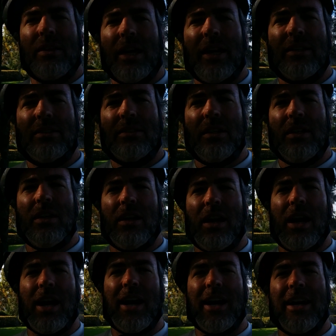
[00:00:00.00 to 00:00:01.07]
that
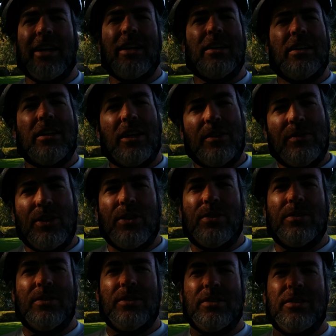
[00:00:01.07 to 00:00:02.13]
I love you,
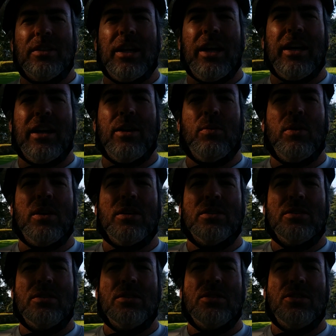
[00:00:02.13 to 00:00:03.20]
and I want
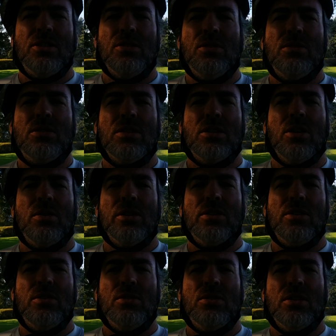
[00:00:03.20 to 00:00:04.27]
you to know that
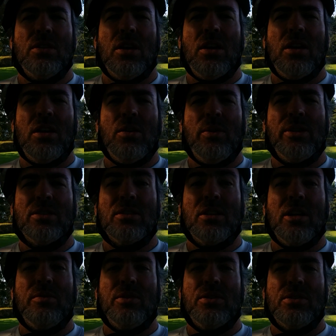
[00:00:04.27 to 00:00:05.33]
you should always
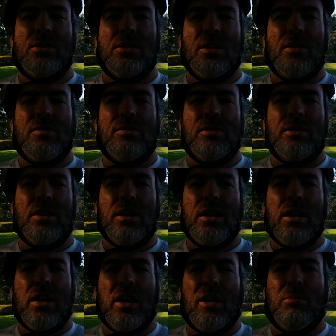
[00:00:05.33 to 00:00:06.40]
love yourself
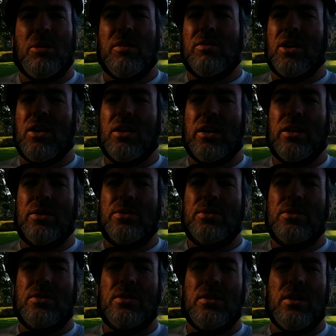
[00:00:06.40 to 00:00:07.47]
above all
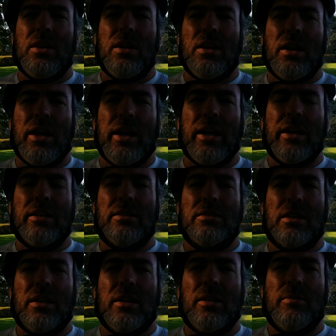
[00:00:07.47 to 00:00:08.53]
else, and
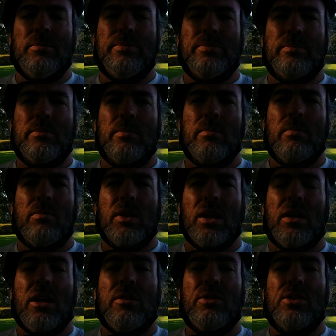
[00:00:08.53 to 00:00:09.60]

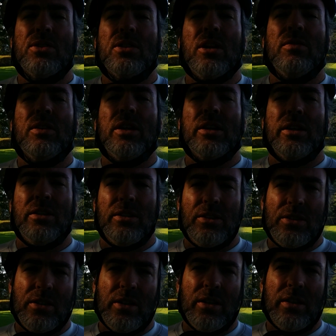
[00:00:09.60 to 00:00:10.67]
love yourself
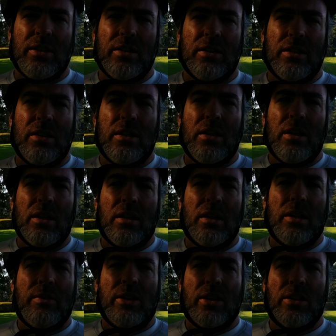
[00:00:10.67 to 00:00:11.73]
unconditionally.
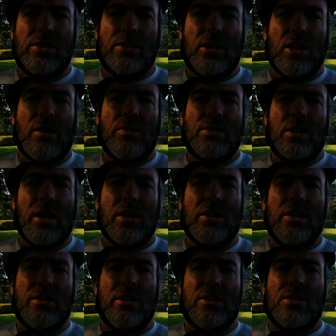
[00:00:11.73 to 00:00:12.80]
Loving ourselves
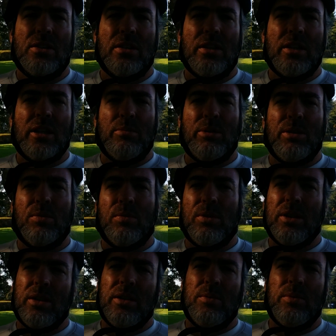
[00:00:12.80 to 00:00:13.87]
unconditionally can be really,